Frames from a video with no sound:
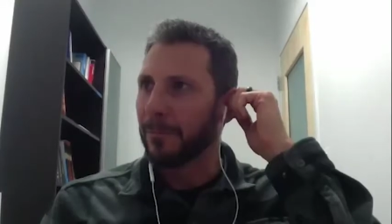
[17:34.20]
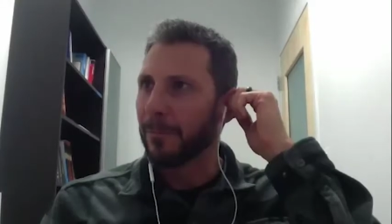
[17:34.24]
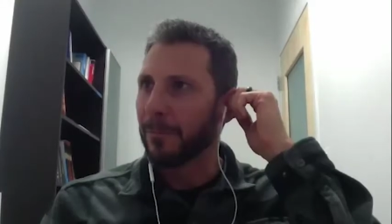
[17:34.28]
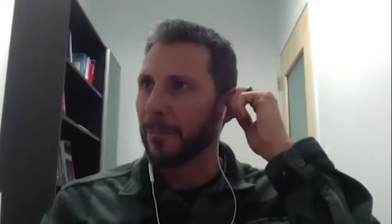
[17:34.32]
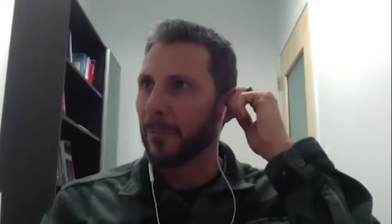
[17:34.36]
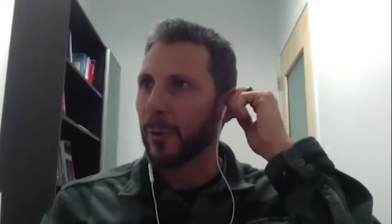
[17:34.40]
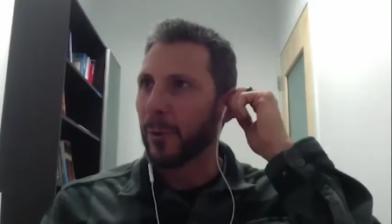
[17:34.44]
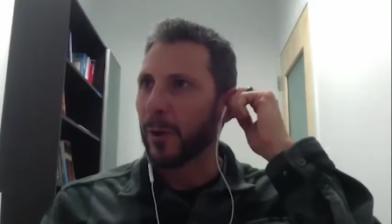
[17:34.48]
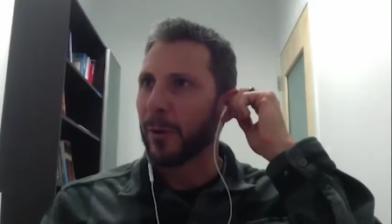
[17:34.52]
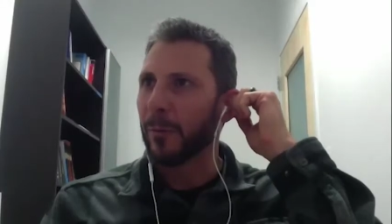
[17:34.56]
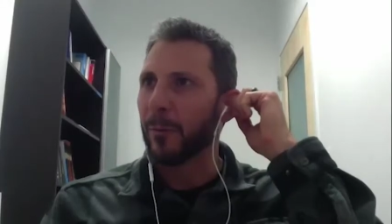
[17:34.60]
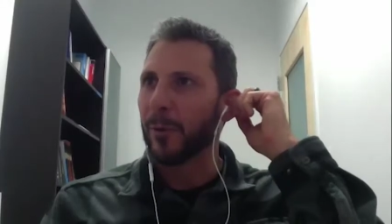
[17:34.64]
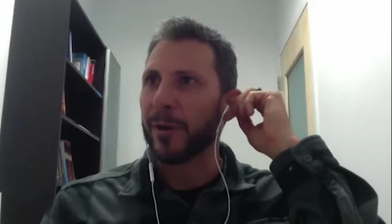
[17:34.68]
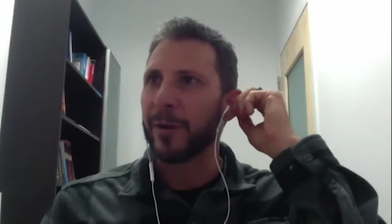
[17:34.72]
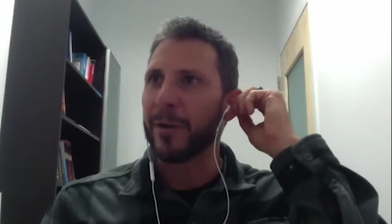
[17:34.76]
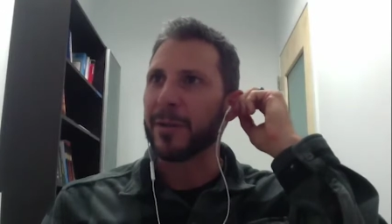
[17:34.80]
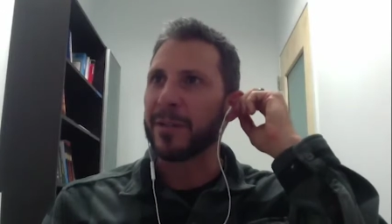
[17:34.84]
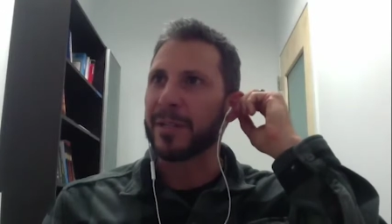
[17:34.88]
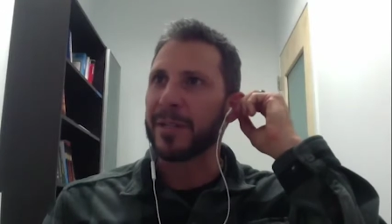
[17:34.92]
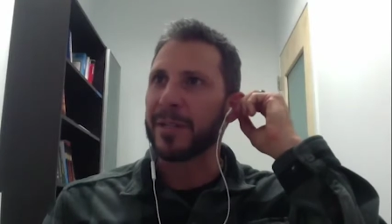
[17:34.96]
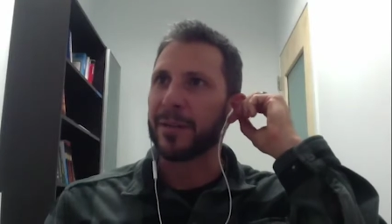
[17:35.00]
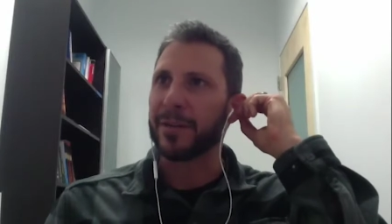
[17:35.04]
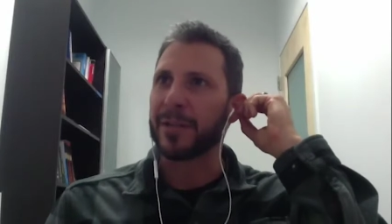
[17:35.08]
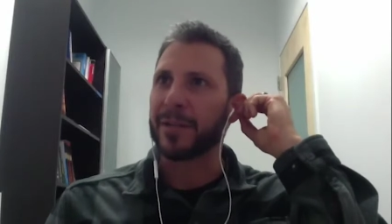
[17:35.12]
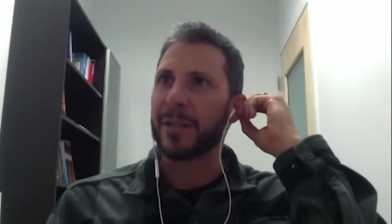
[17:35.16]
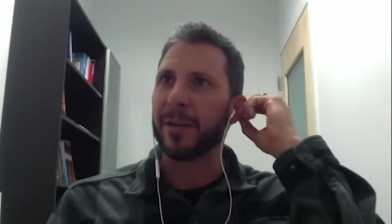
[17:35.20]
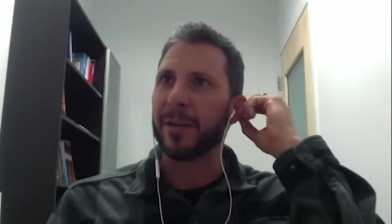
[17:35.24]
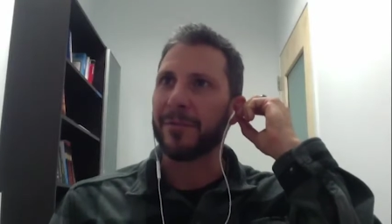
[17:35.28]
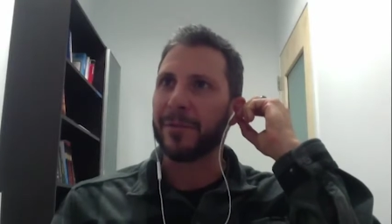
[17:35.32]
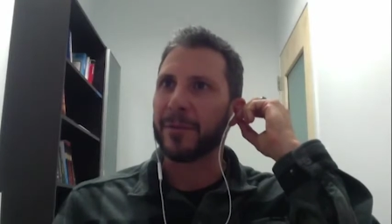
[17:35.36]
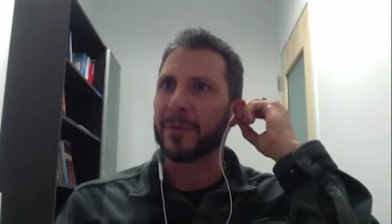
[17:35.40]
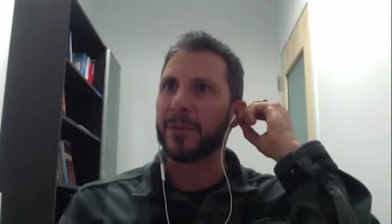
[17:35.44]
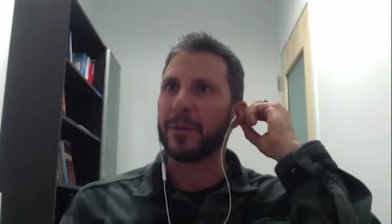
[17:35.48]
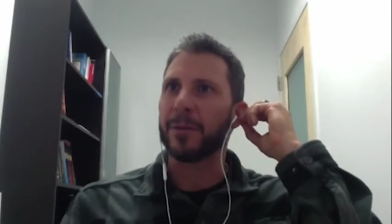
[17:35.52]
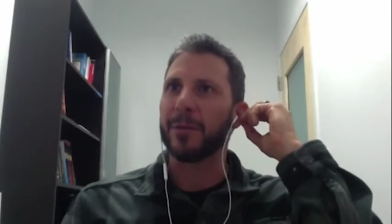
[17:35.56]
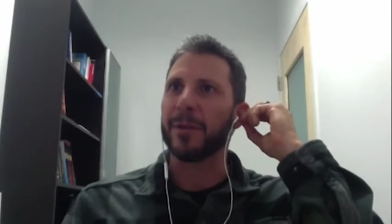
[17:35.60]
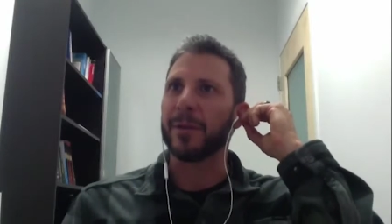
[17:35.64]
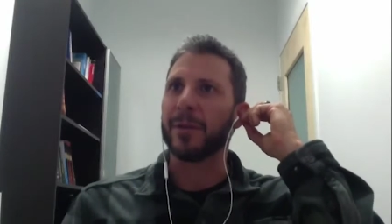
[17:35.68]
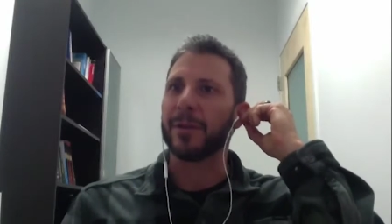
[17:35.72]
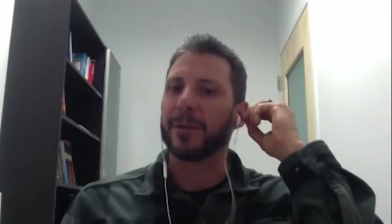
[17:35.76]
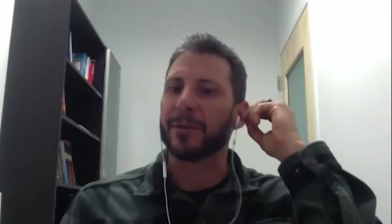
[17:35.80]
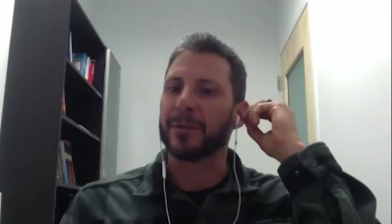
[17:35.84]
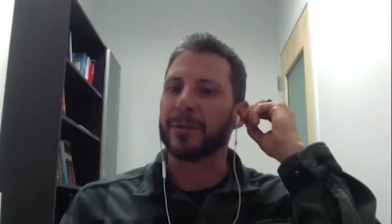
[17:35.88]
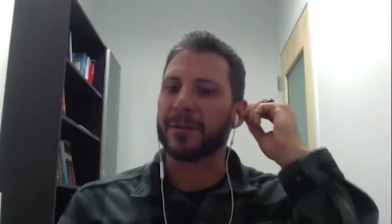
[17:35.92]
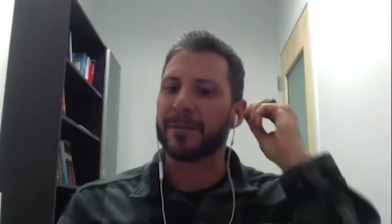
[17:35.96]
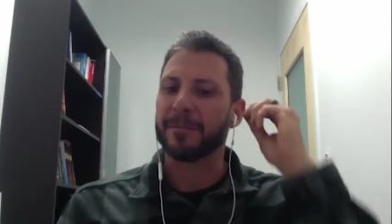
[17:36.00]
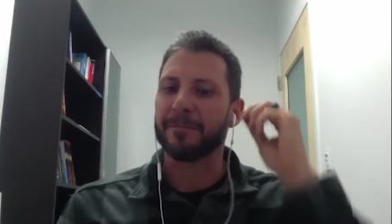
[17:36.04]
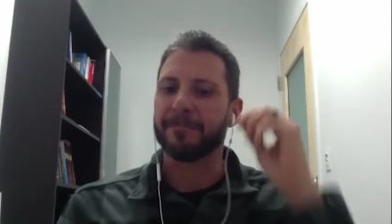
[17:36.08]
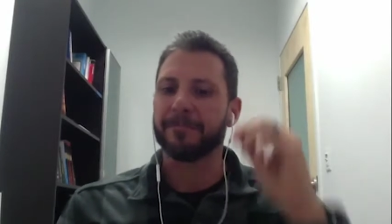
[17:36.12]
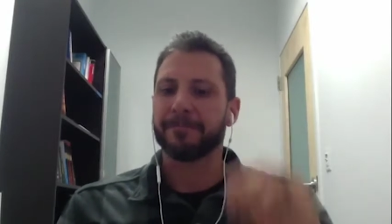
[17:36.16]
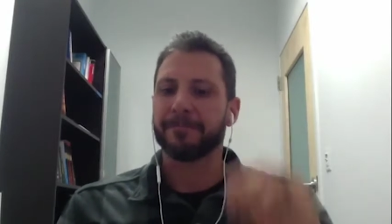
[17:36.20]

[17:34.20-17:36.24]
where, where do you see yourself in two years?